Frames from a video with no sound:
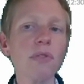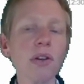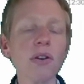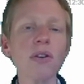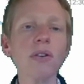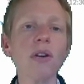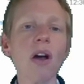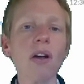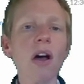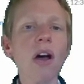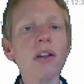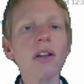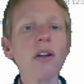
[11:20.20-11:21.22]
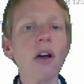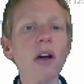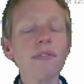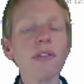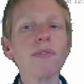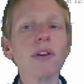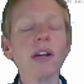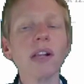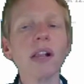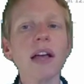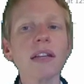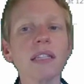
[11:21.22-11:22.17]
turn on and off different
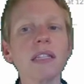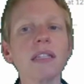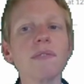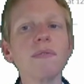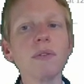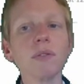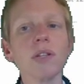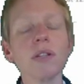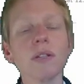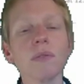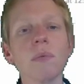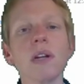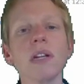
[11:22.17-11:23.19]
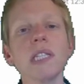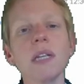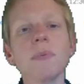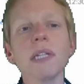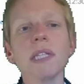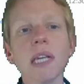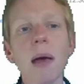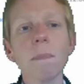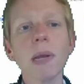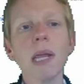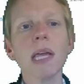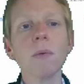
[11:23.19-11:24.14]
classes if you just want to see what's
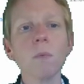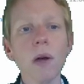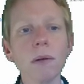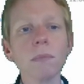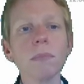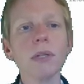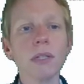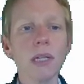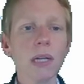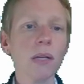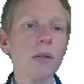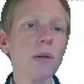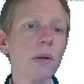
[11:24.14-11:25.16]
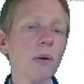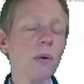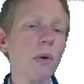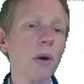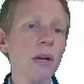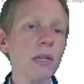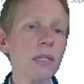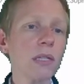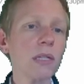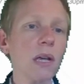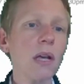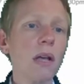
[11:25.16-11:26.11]
happening in one particular
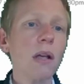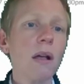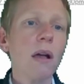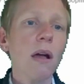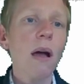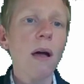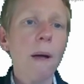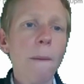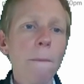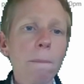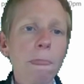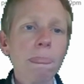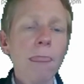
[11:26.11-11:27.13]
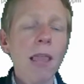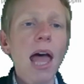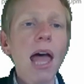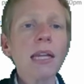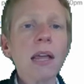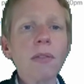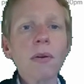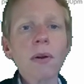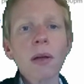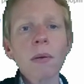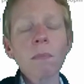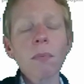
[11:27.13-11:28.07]
course.
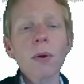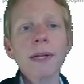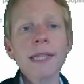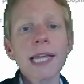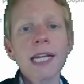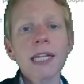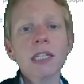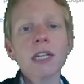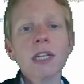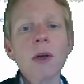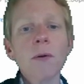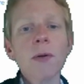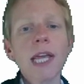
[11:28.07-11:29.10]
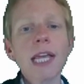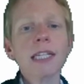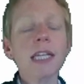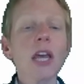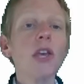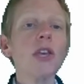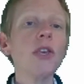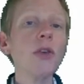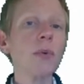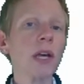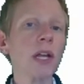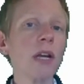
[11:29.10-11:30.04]
Another important thing to note is
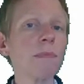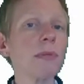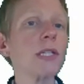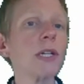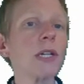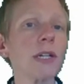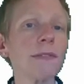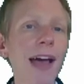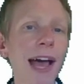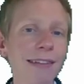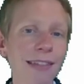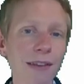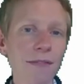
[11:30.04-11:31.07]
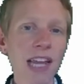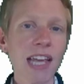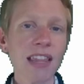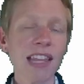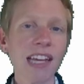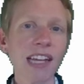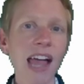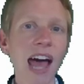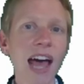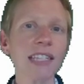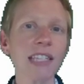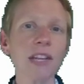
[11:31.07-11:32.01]
you can observe activity in the
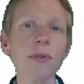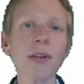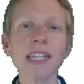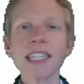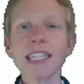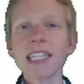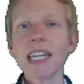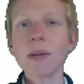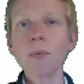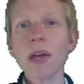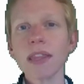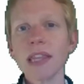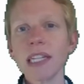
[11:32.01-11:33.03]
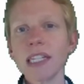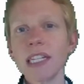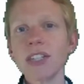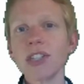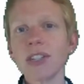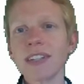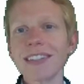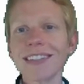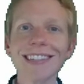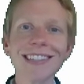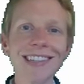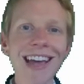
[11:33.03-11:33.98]
class. You can see what the teacher
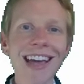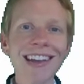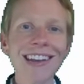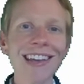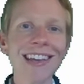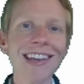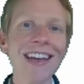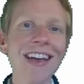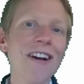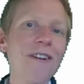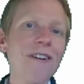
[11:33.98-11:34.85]
is assigning,